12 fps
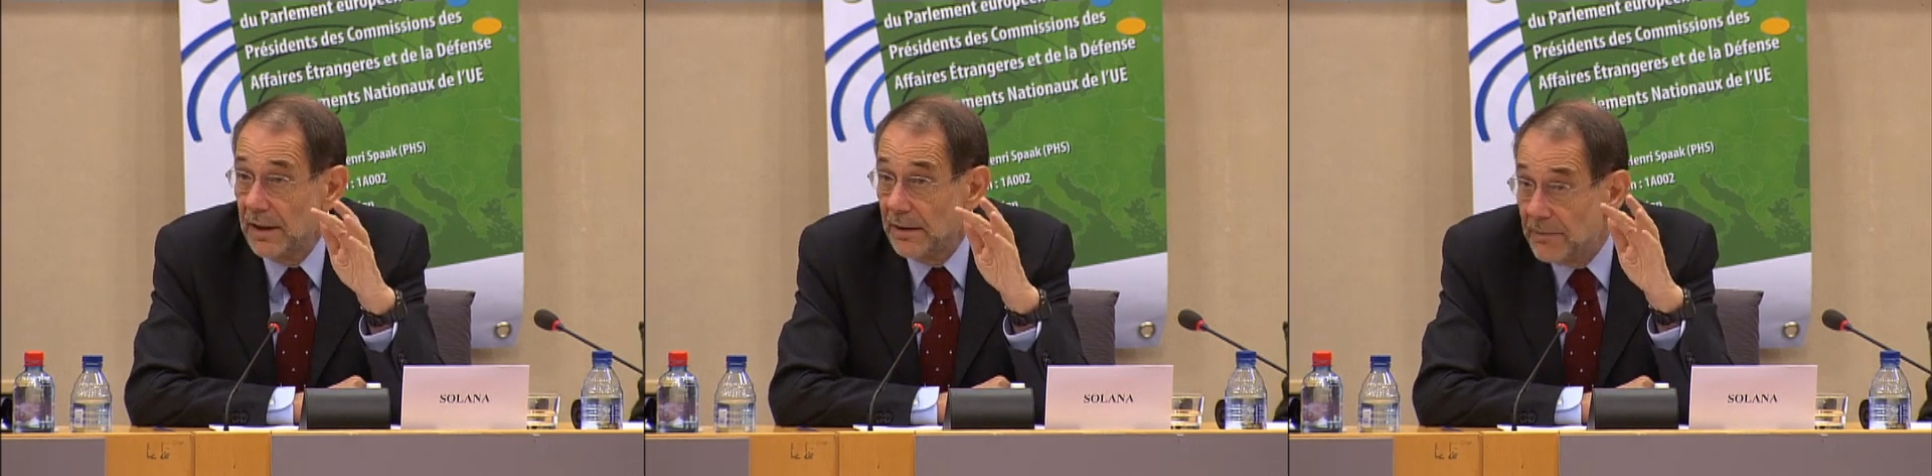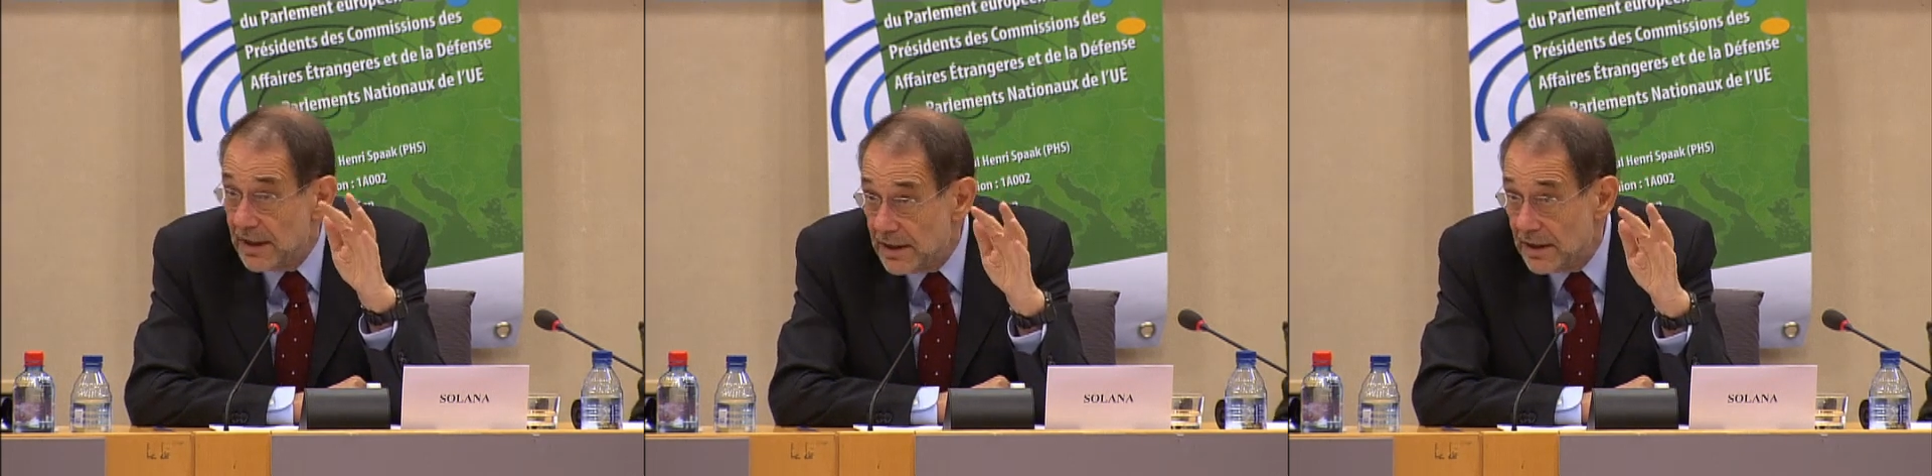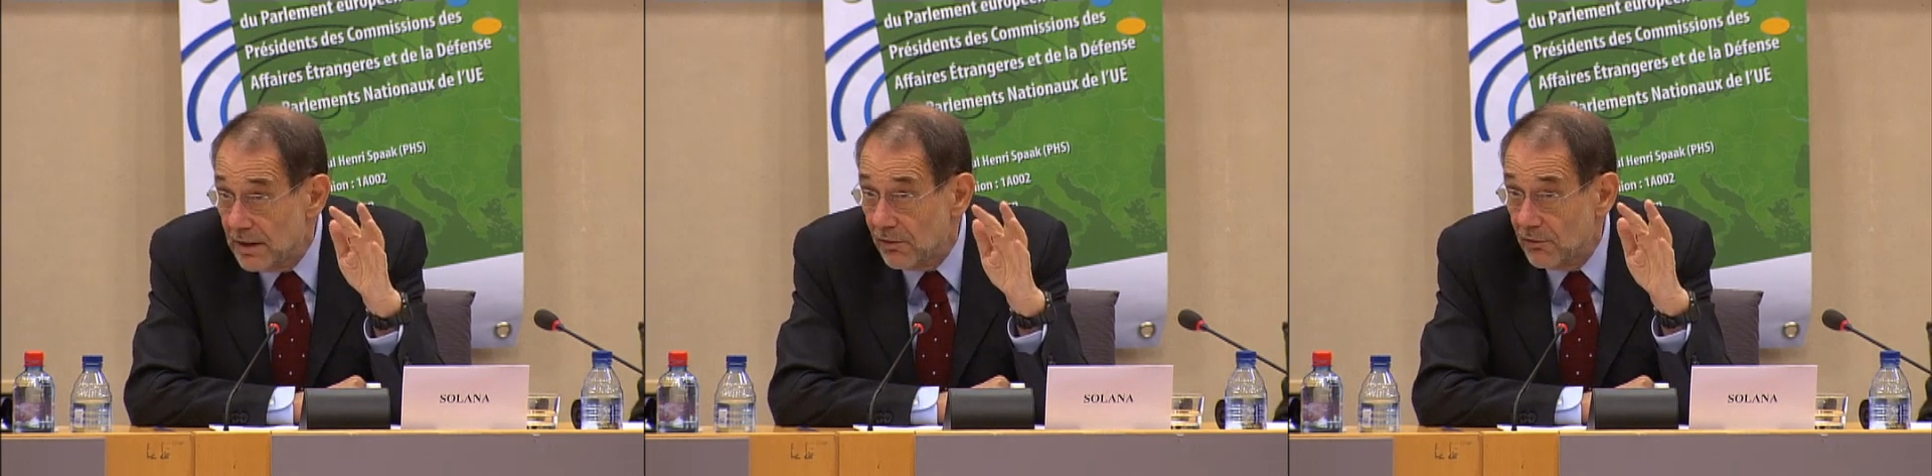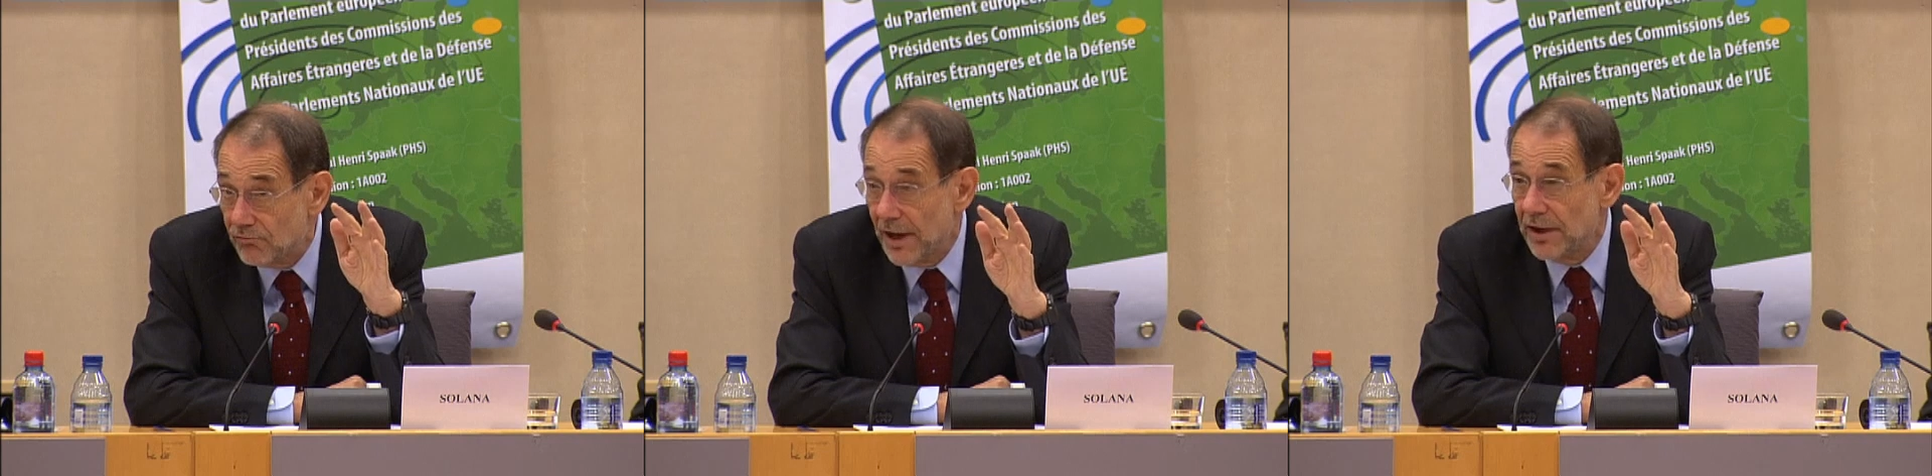a meeting
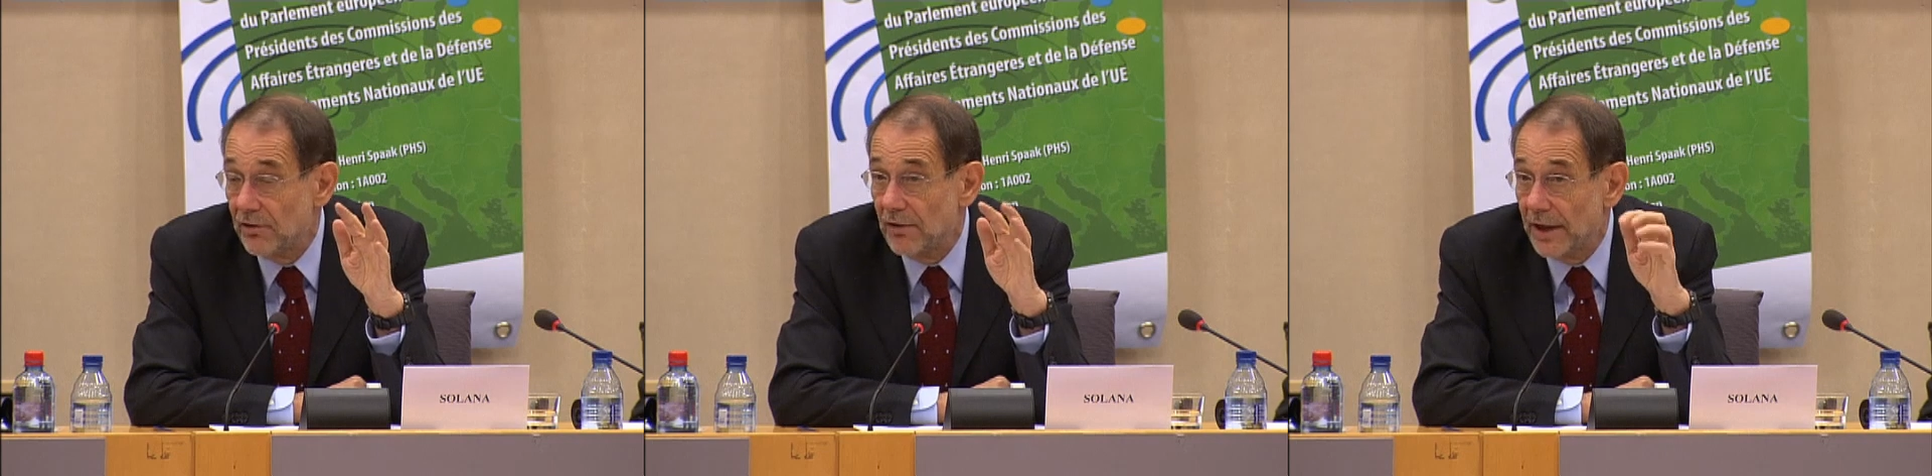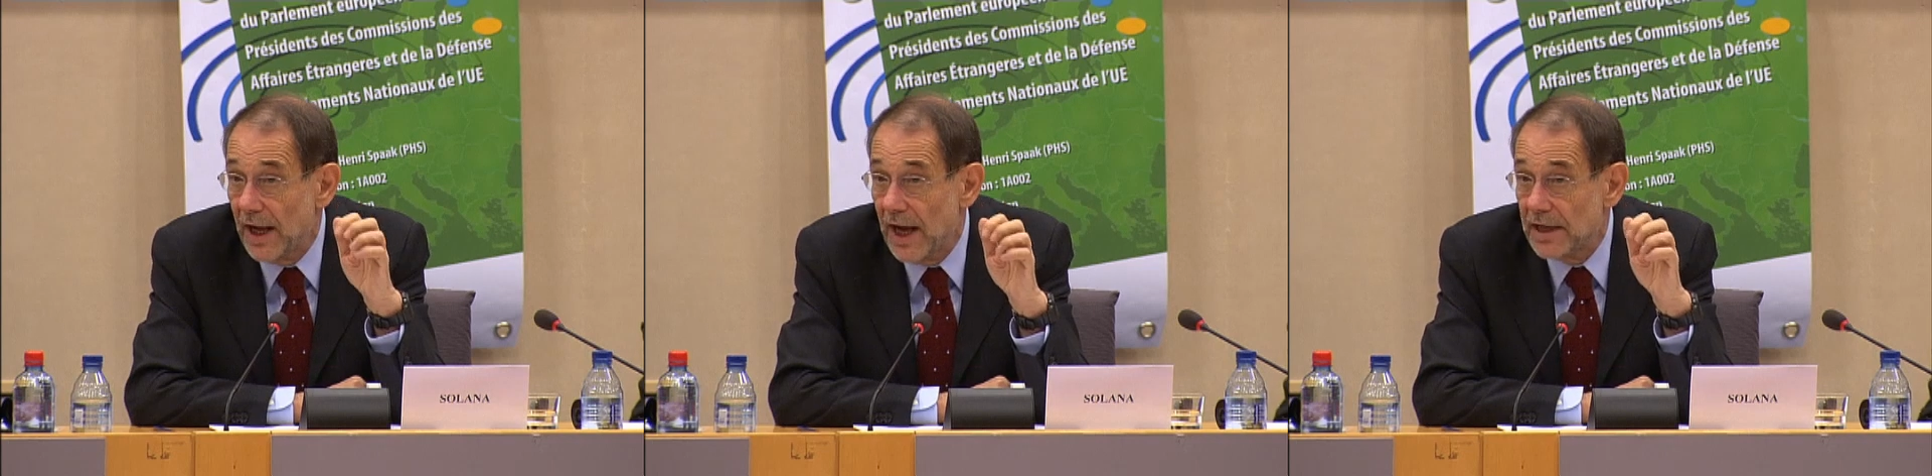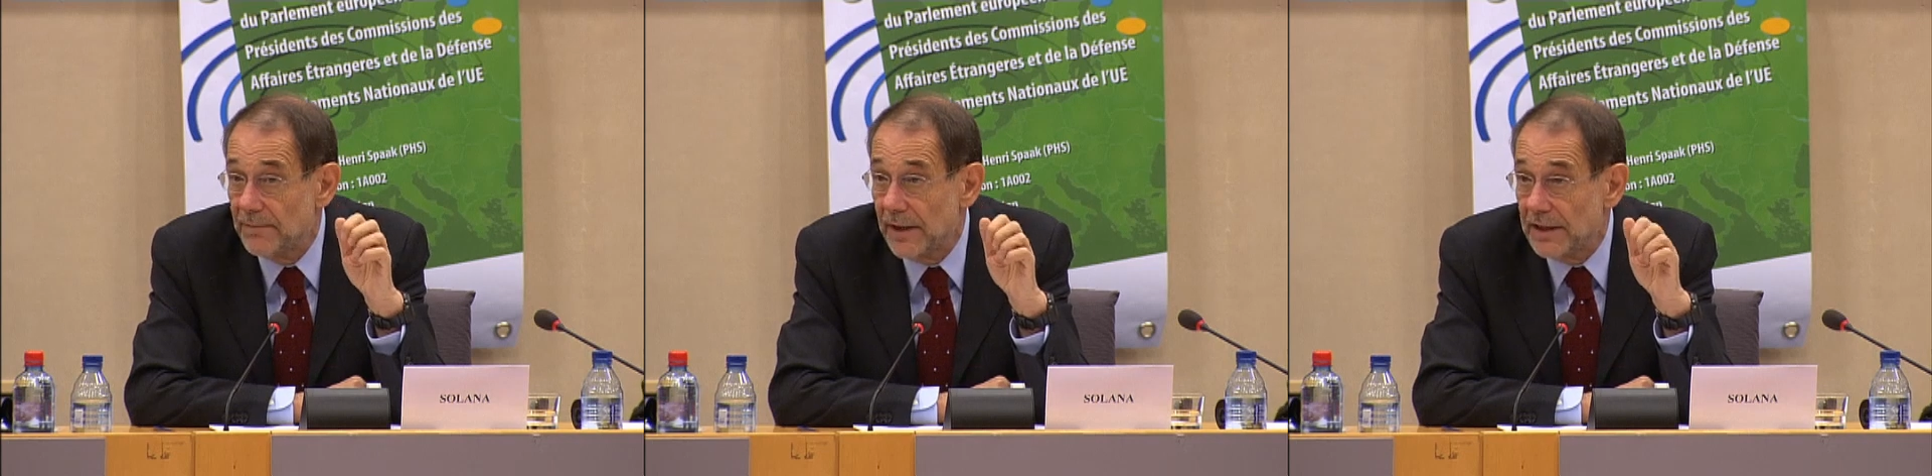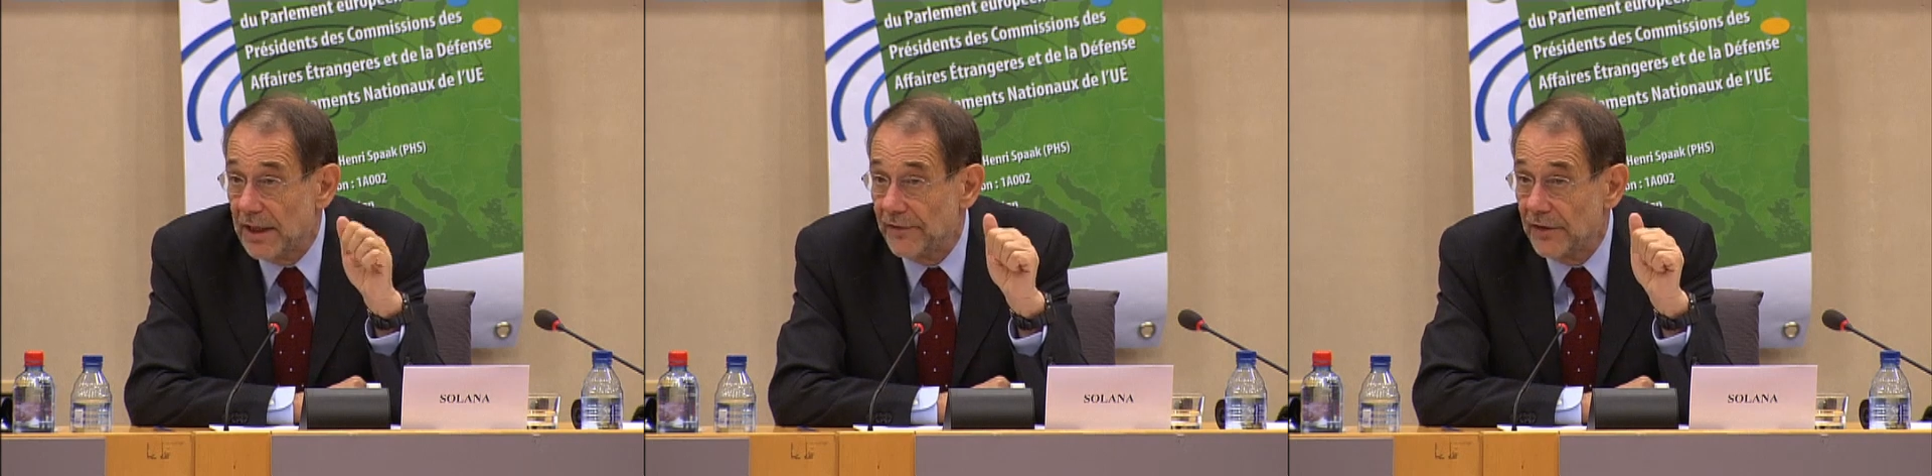already organized by the